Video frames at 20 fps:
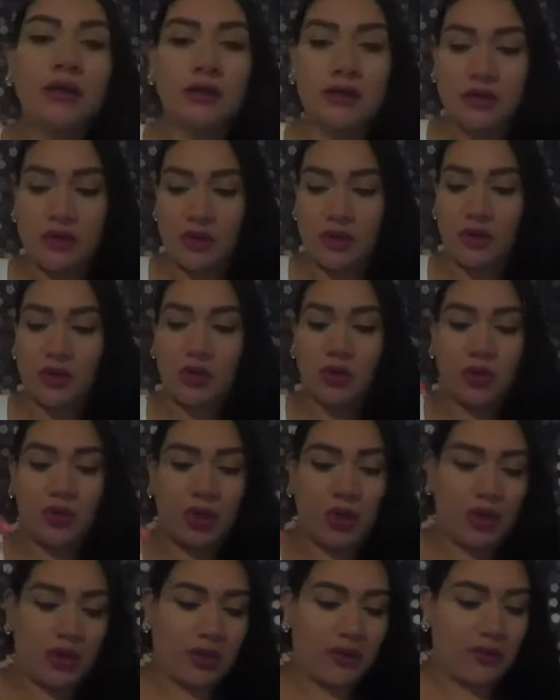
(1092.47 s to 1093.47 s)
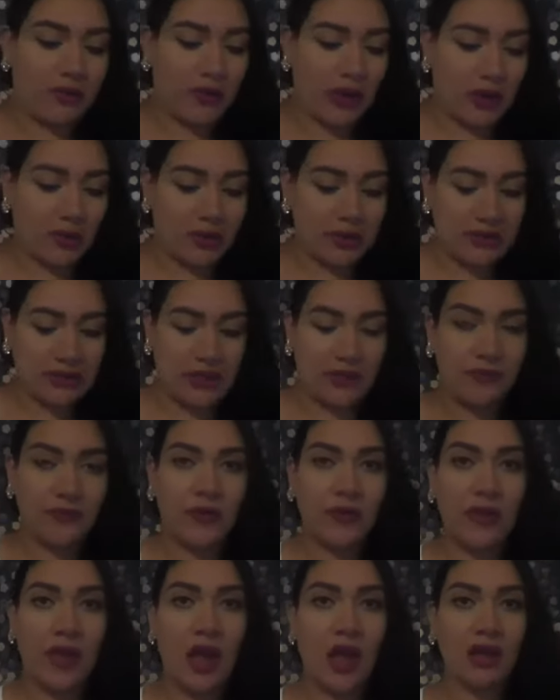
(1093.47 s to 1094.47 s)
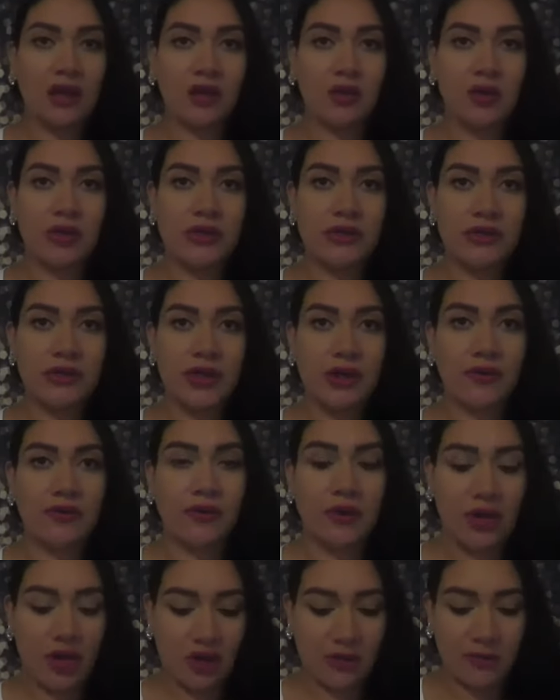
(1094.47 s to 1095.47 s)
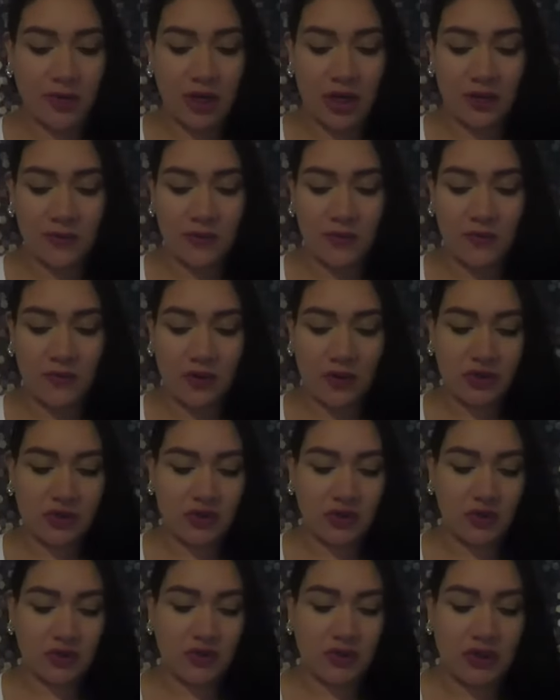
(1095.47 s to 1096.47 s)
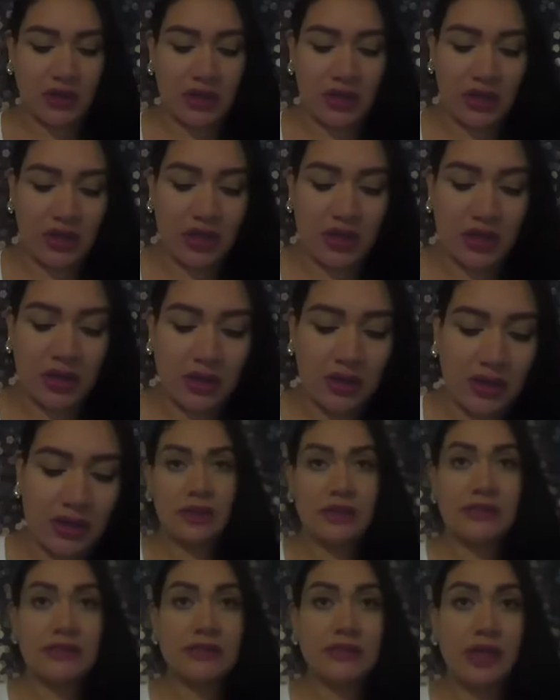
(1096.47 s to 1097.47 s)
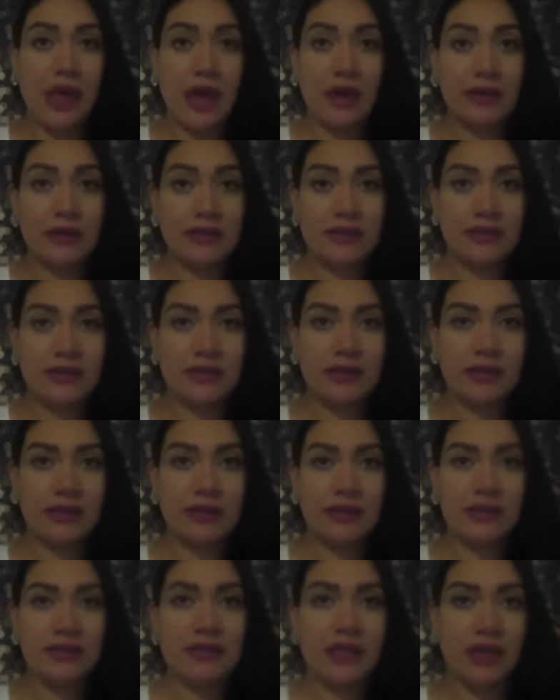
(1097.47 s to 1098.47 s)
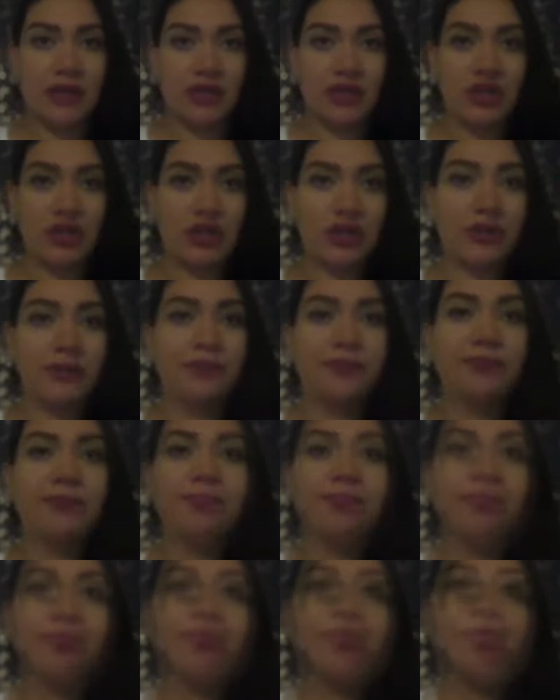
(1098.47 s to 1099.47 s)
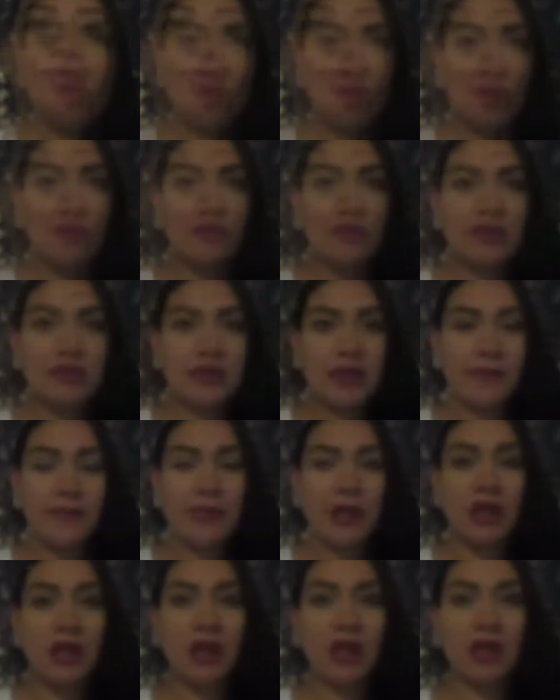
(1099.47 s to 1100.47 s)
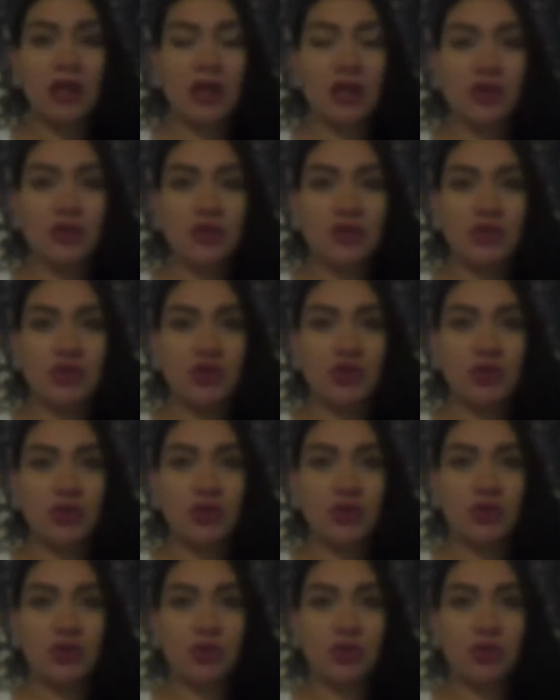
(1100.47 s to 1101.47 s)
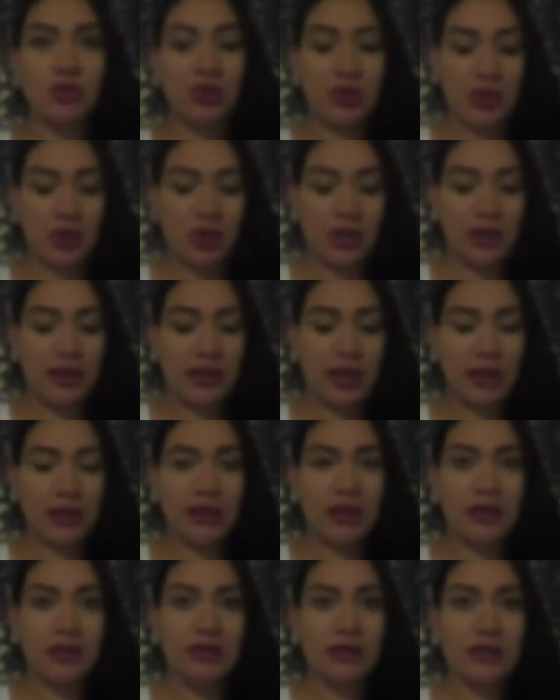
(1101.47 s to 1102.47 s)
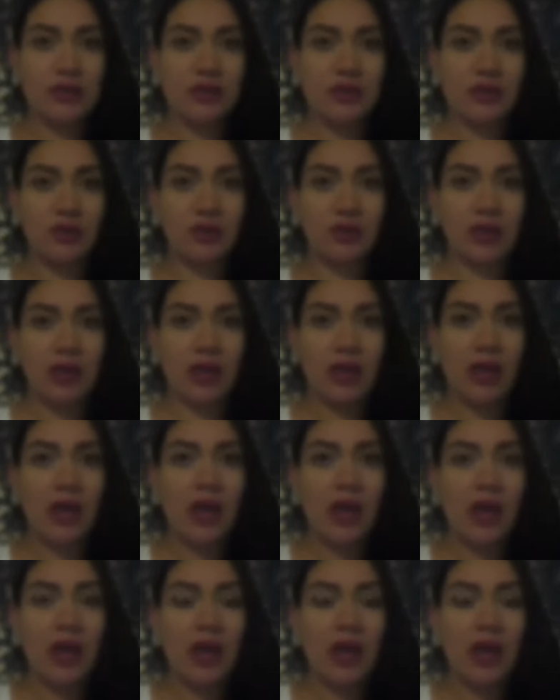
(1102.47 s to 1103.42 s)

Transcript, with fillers: So that was it for the Halloween stuff and now I'm gonna move on to the snacks section. So every time that I go to 99 cents only,